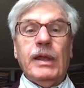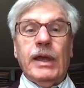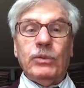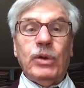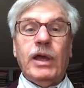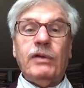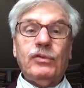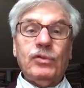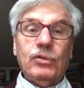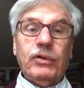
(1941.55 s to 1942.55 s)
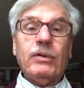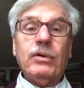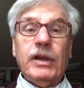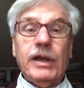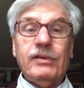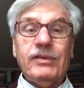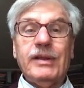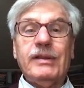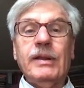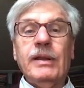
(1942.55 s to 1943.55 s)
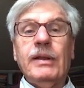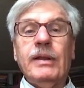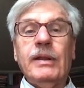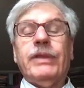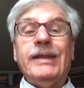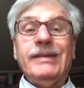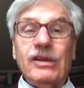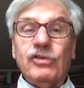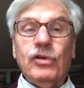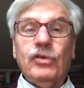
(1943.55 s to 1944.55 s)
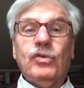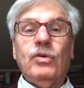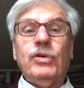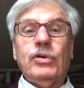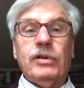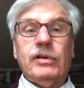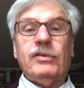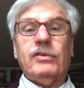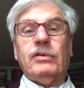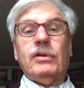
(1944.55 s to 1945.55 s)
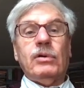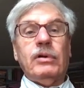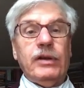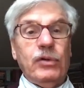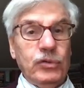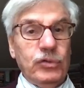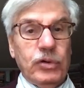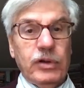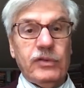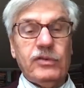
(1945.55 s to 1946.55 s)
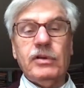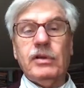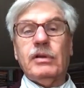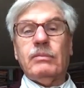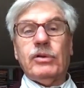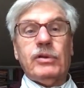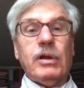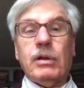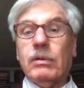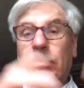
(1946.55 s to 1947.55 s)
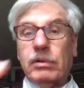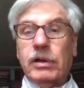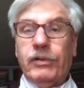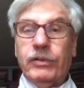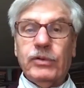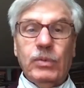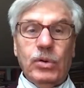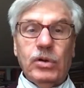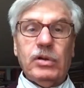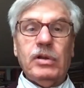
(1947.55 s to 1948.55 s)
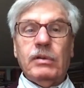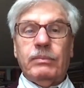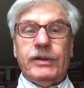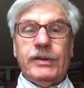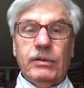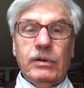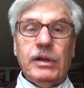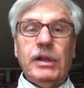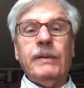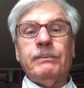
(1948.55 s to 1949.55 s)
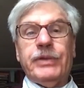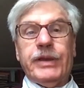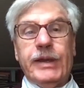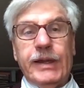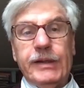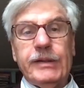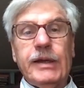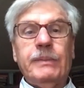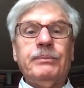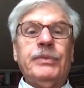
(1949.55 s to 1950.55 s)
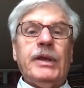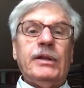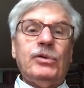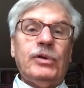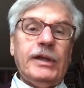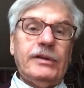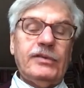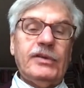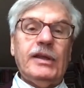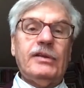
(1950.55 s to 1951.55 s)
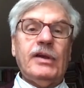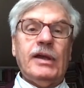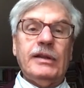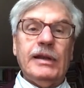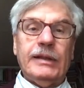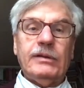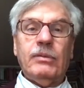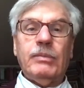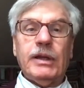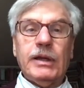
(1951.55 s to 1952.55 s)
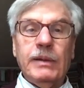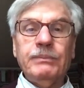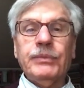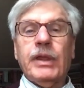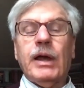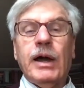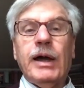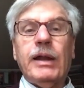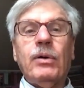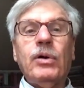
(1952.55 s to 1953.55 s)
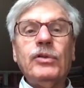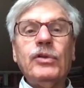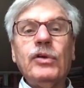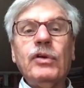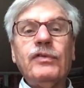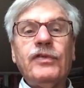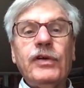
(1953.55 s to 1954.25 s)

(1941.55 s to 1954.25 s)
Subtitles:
And we have to recognize that indigenous communities, not only in Honduras, but all around the world, particularly in Canada, in the United States, and in Latin America, are on the